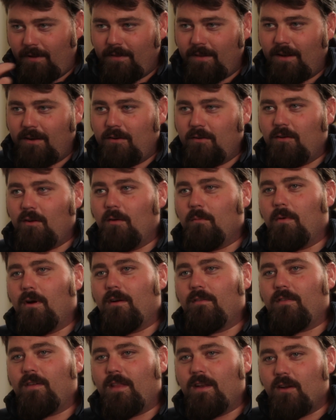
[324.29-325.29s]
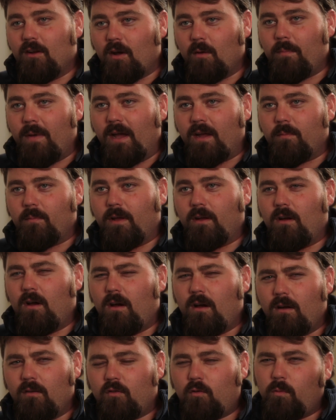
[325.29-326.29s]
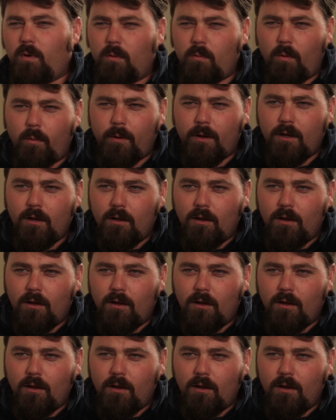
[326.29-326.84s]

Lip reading: and then you'd go barf, and then you come back and be like, "Oh, so where were we?"